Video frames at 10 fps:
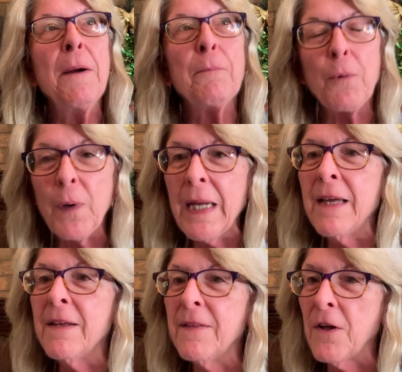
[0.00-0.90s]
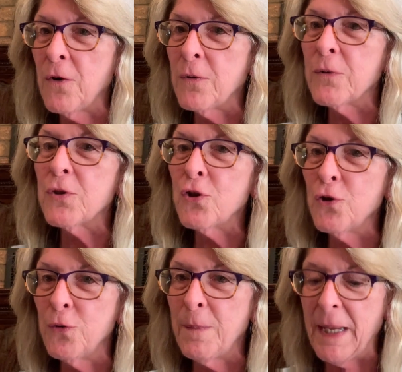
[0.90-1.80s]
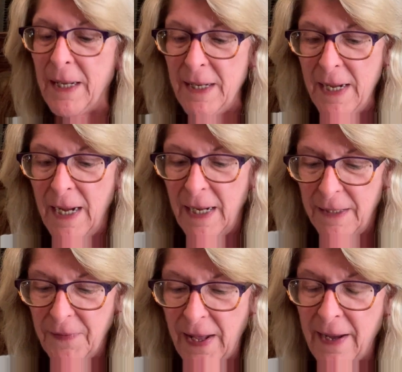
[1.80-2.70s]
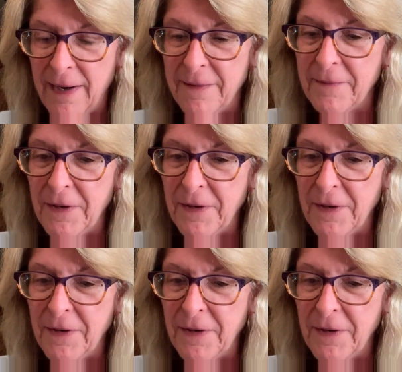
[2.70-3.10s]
bring those to me that